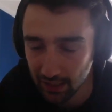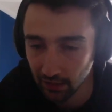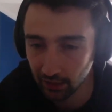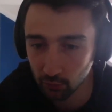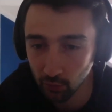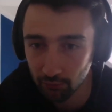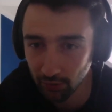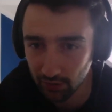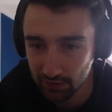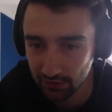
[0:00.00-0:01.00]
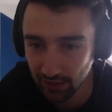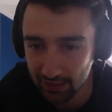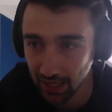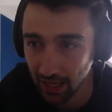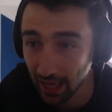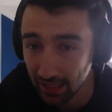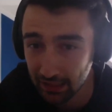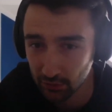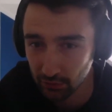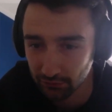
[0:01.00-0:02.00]
one person gets any
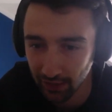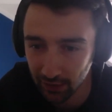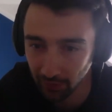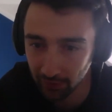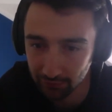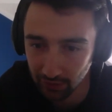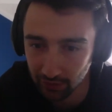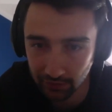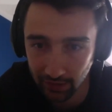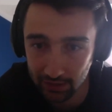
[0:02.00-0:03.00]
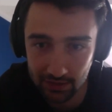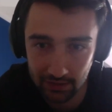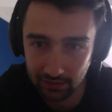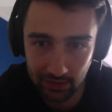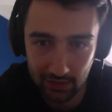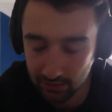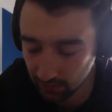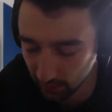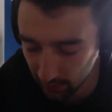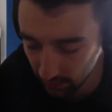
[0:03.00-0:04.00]
sort of value out of it, that's
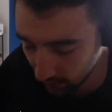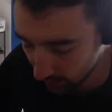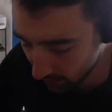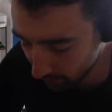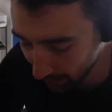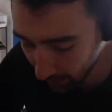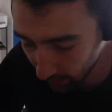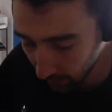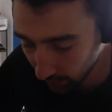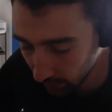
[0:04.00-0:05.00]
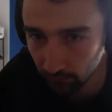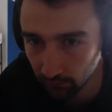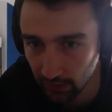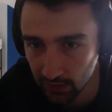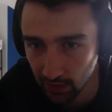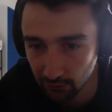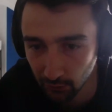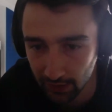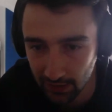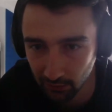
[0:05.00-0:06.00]
the main thing. That's kind of
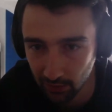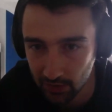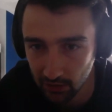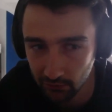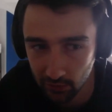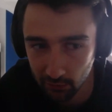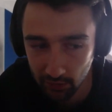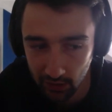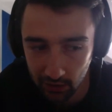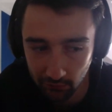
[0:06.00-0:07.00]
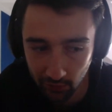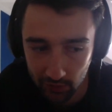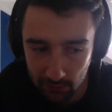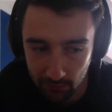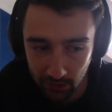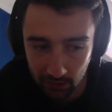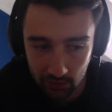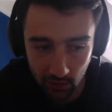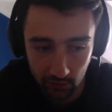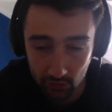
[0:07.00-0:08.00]
what I tell myself at the beginning of like these big
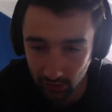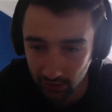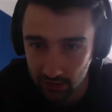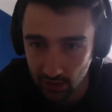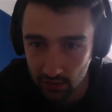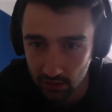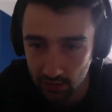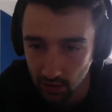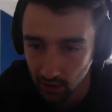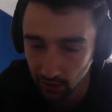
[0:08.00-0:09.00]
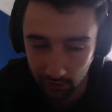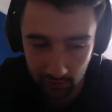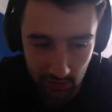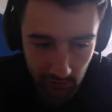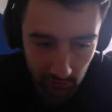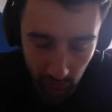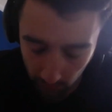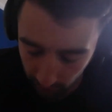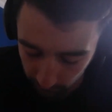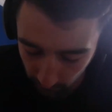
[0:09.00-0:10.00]
kind of training sessions. Like you said,
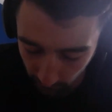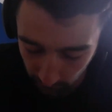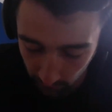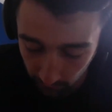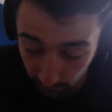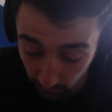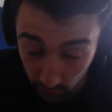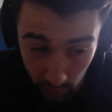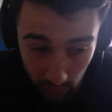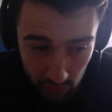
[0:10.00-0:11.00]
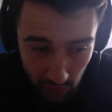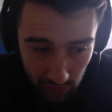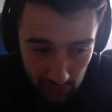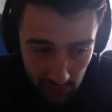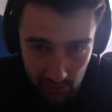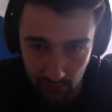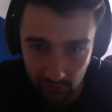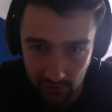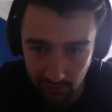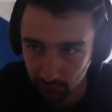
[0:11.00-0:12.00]
I've done a few training
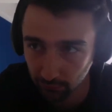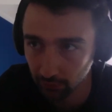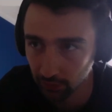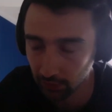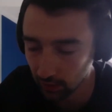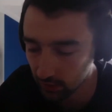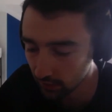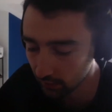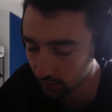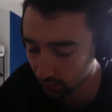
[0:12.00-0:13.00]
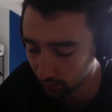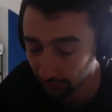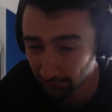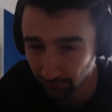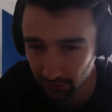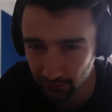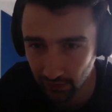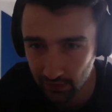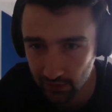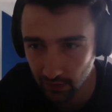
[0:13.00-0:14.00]
sessions for the last 5
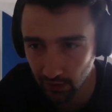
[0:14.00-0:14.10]
years,